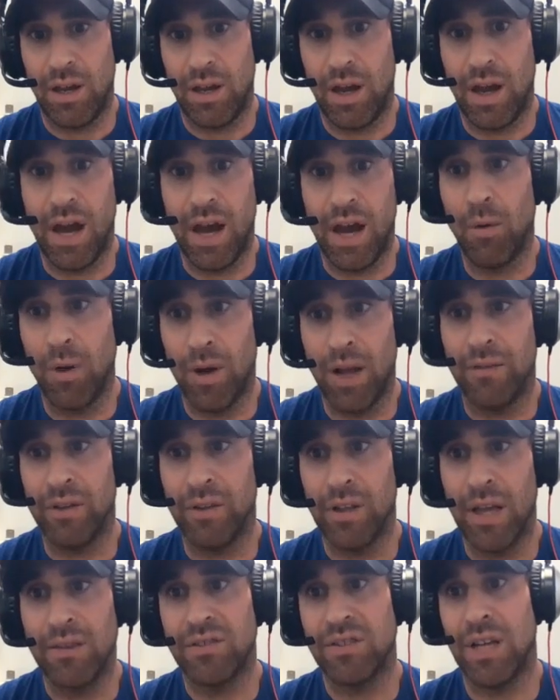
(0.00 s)
I want to have a
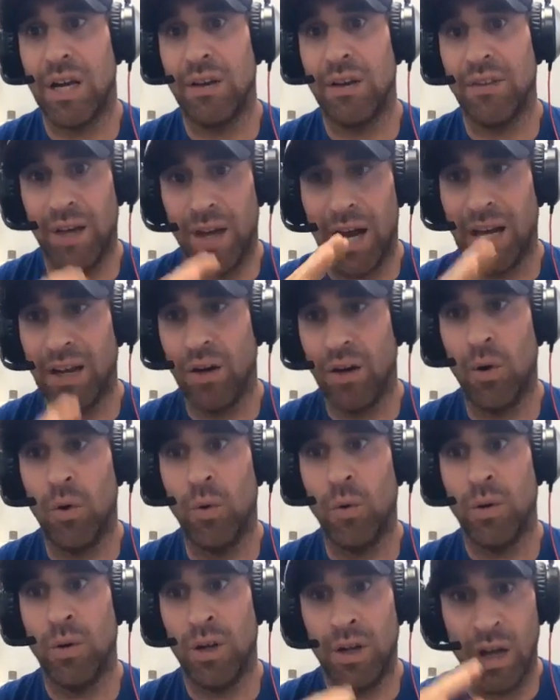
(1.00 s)
lifestyle that I
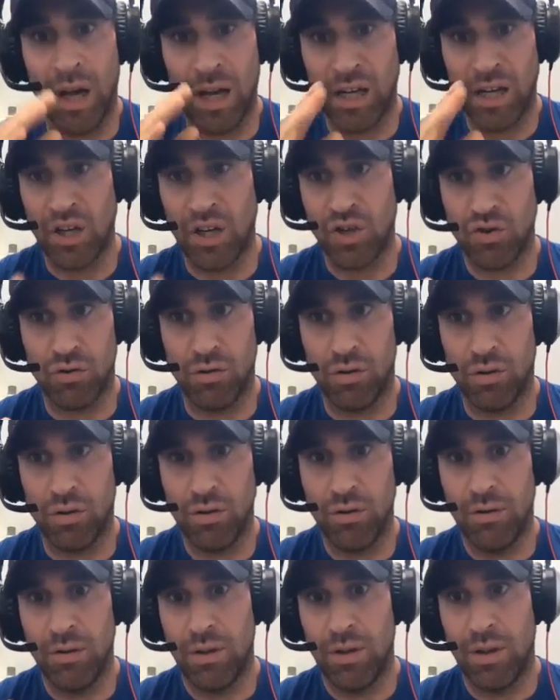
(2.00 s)
own and I
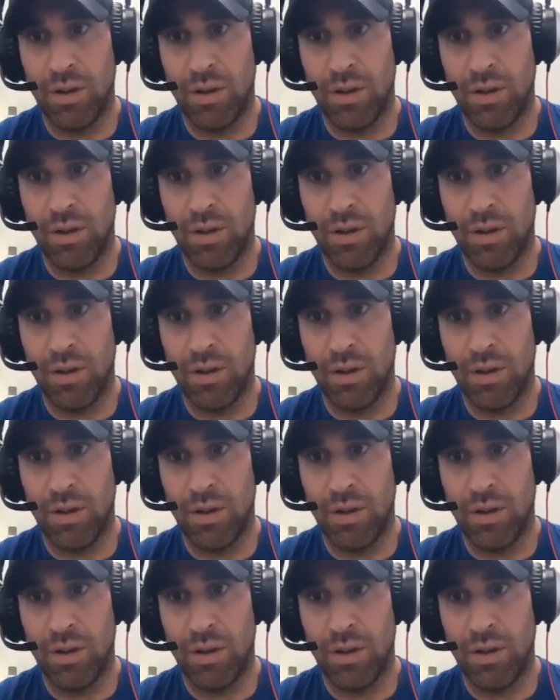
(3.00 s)
control.